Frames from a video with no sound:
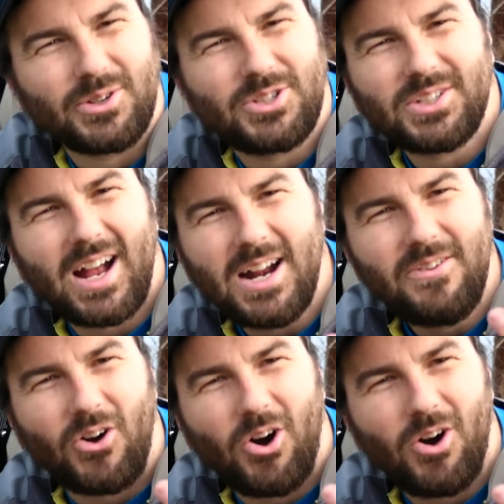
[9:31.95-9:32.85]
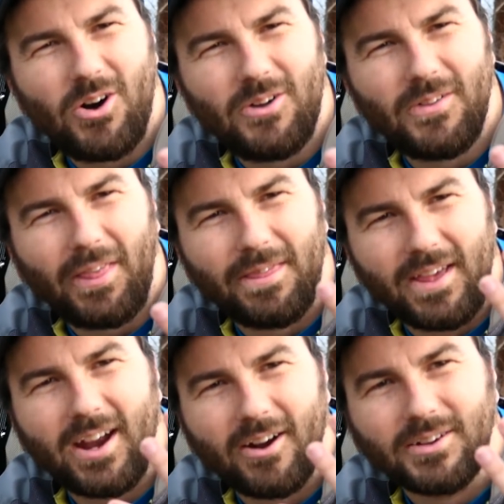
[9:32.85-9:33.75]
They're just kind of all
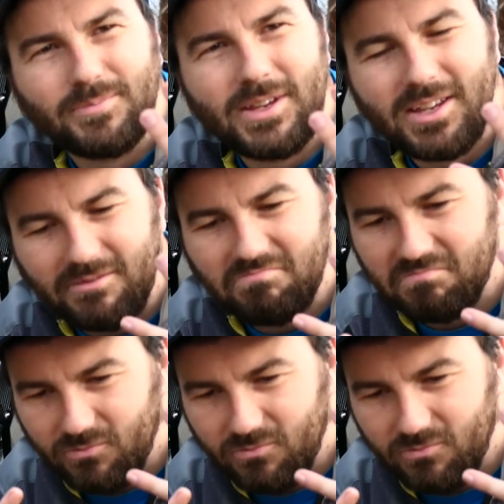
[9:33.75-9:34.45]
there as being